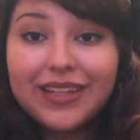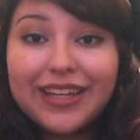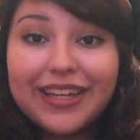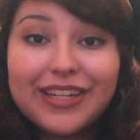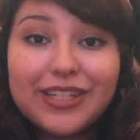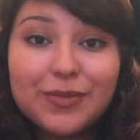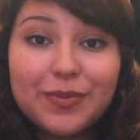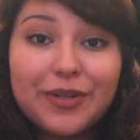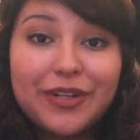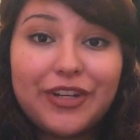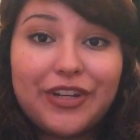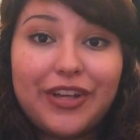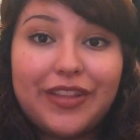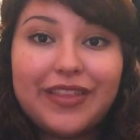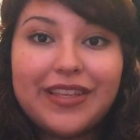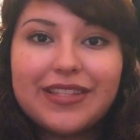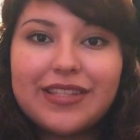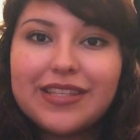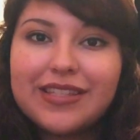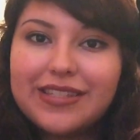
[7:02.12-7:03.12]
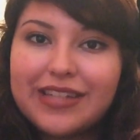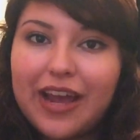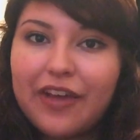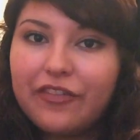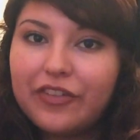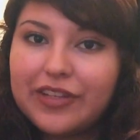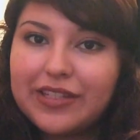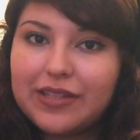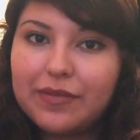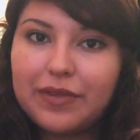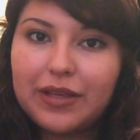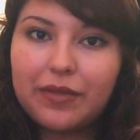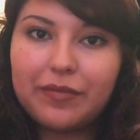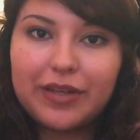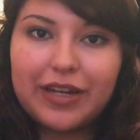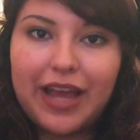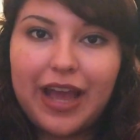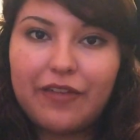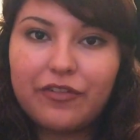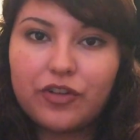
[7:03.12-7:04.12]
It is pretty good. This is definitely something I'm
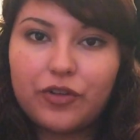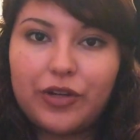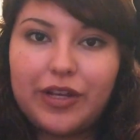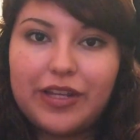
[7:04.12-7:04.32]
going to have to